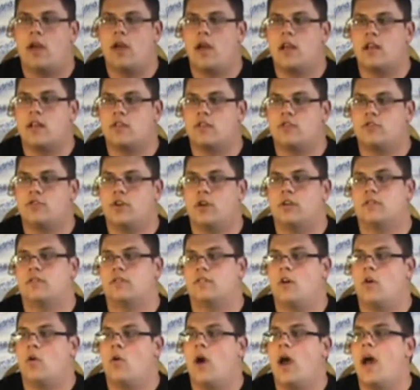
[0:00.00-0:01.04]
and it just
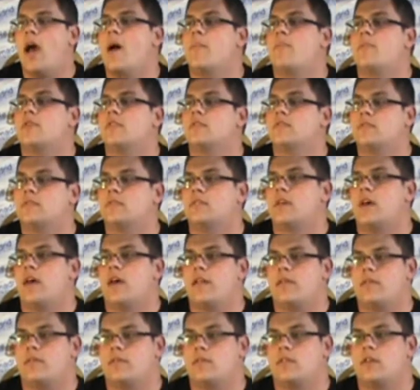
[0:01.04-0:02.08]
so happens
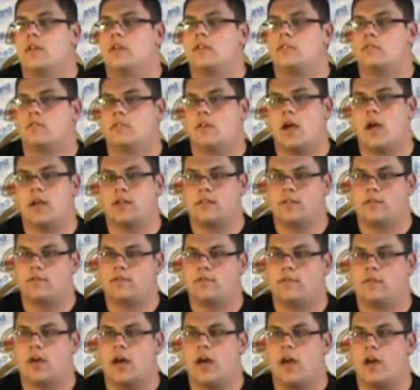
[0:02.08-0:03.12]
that the
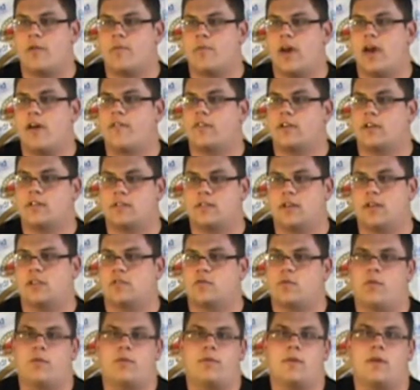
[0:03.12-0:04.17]
attractive guy I'm having
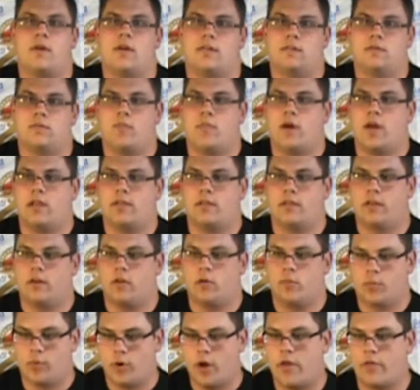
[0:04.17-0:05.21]
sex with is my
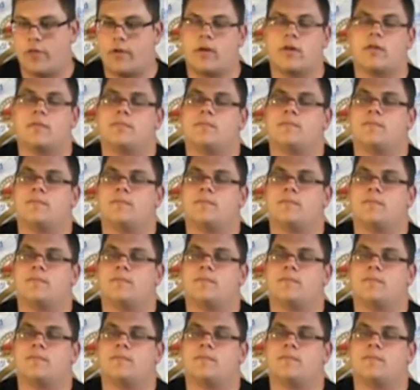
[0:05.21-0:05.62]
little brother.